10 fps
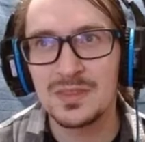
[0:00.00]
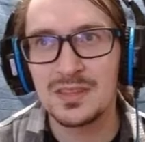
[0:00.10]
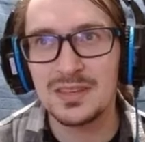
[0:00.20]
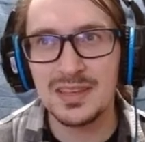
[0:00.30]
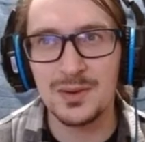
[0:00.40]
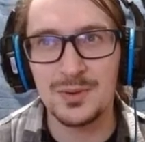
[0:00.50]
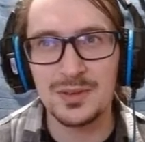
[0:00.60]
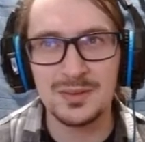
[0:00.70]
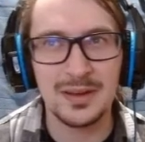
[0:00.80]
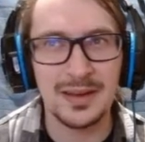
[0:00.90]
Neku, you
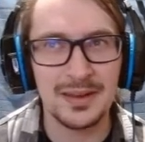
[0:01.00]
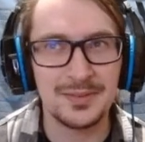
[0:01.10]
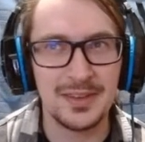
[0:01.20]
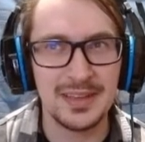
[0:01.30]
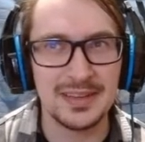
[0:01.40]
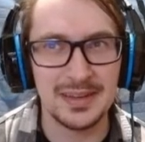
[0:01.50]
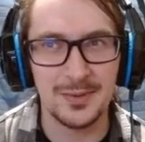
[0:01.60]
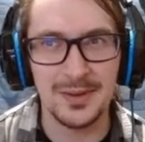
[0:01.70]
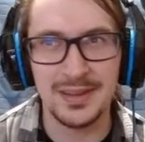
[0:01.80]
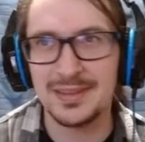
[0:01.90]
know how to fight now,
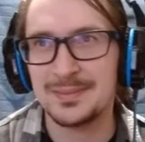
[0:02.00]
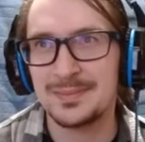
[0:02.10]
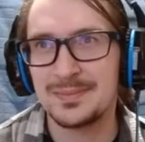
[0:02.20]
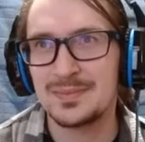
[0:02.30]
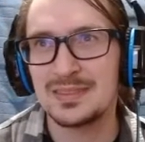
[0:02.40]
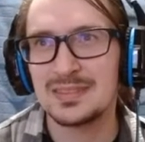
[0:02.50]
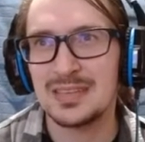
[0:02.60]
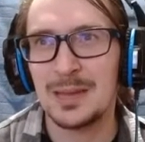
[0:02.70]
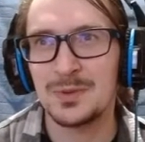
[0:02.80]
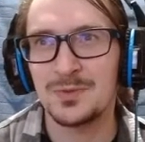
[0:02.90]
right?
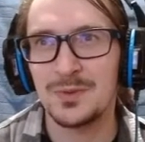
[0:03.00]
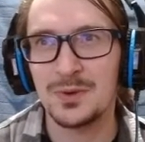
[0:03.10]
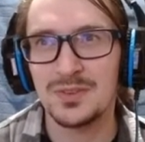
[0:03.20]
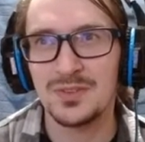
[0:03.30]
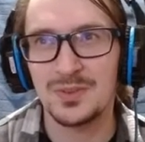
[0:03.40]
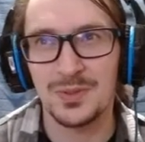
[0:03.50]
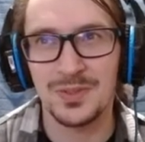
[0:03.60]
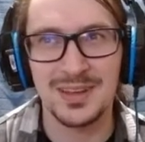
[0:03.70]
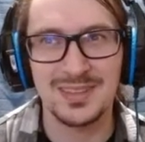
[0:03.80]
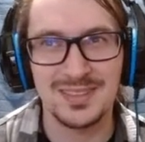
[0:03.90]
Time to focus your
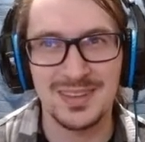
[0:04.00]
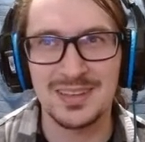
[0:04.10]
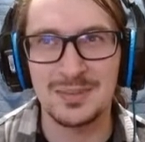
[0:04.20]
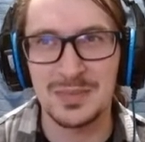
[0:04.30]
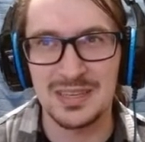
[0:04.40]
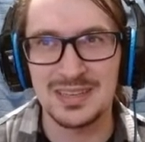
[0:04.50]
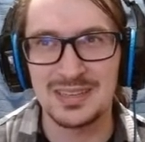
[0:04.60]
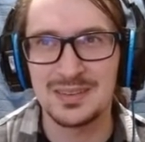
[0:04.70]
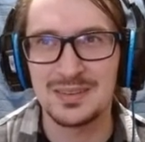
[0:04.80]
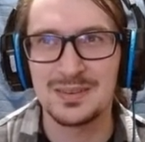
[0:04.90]
thoughts on me.
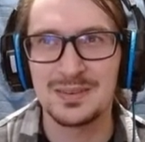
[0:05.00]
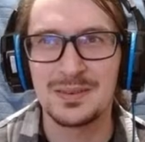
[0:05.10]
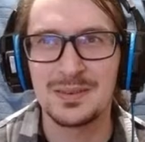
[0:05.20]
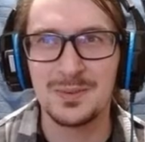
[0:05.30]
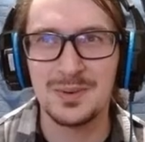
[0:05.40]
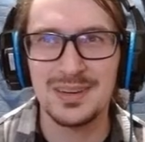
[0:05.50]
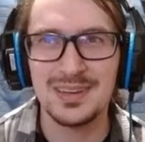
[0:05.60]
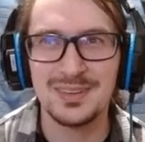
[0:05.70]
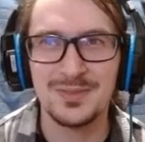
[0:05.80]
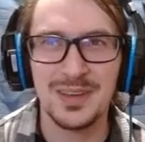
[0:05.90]

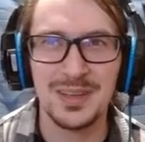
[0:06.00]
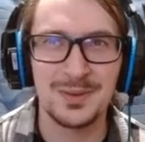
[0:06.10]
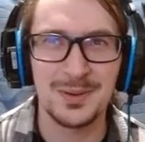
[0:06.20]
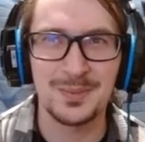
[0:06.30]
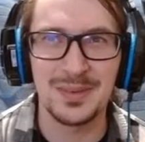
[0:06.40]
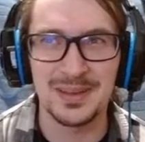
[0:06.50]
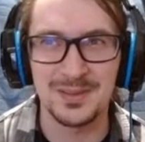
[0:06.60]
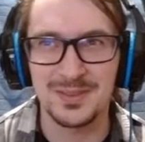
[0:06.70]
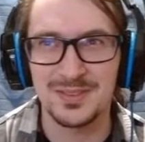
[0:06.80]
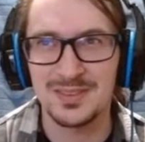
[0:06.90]
What? Fight your own
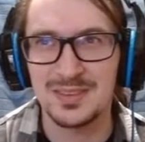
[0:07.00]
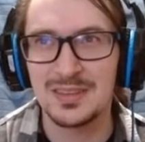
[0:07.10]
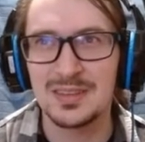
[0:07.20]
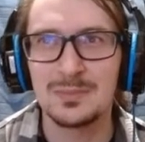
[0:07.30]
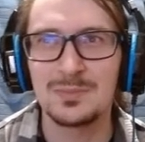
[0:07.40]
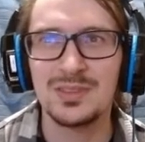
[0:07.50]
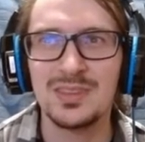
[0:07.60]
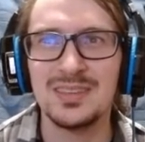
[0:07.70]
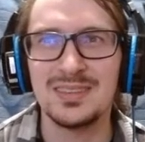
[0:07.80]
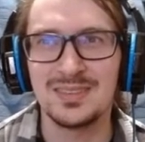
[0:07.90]
battles.
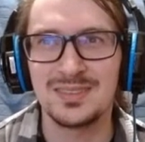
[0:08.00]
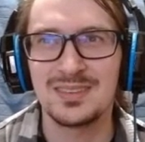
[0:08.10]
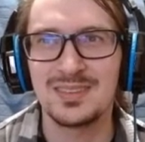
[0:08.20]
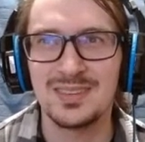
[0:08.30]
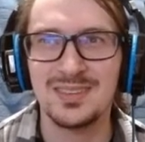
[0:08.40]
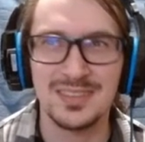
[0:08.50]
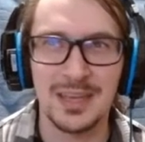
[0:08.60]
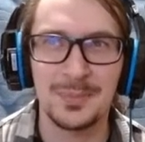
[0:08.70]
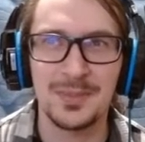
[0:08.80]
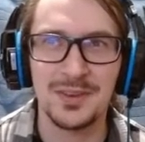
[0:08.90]
Please, to
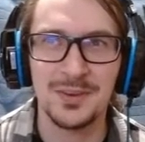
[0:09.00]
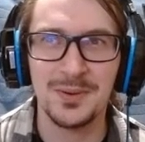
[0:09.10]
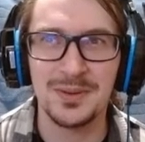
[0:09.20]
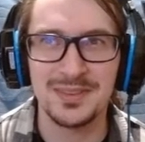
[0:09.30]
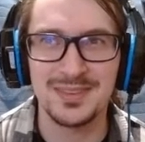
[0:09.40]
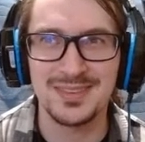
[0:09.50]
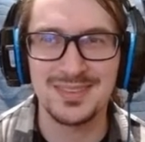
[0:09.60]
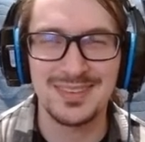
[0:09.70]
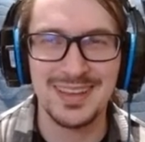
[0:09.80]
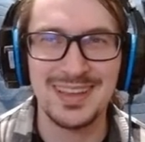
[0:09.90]
stop the noise
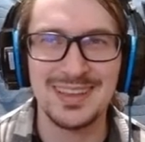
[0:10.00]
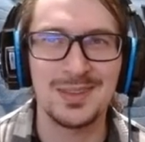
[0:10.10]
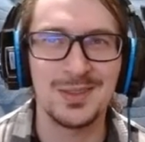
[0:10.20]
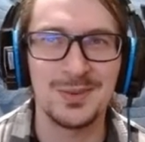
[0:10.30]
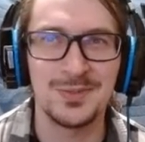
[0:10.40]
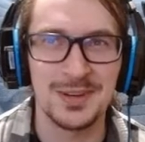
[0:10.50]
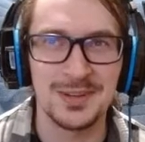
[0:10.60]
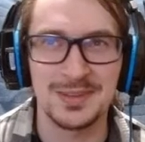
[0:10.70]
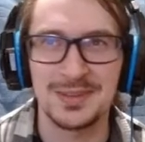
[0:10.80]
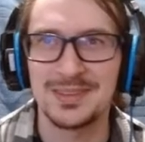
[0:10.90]
and the
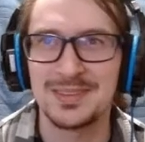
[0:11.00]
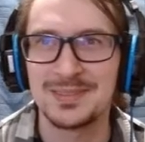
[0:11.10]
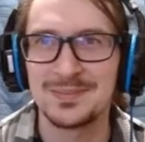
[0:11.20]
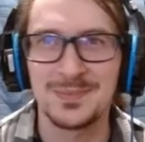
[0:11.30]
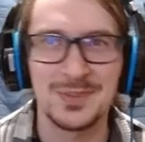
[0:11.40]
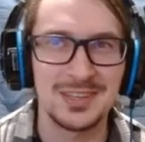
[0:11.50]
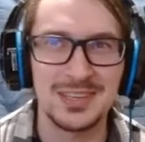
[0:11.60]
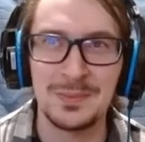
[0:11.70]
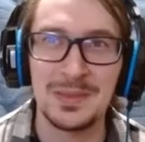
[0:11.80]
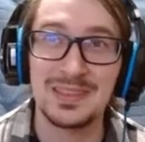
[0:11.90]
funk. We're gonna
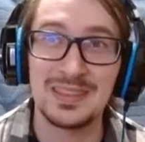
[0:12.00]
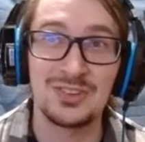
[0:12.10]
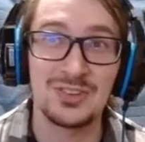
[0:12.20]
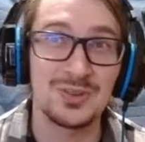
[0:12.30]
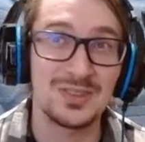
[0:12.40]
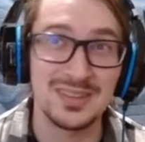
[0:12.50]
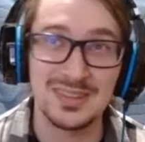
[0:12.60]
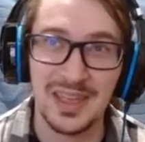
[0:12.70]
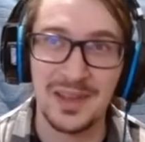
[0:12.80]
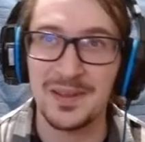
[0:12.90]
keep making that joke the
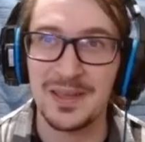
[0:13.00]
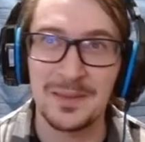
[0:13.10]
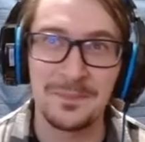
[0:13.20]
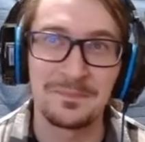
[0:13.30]
entire game.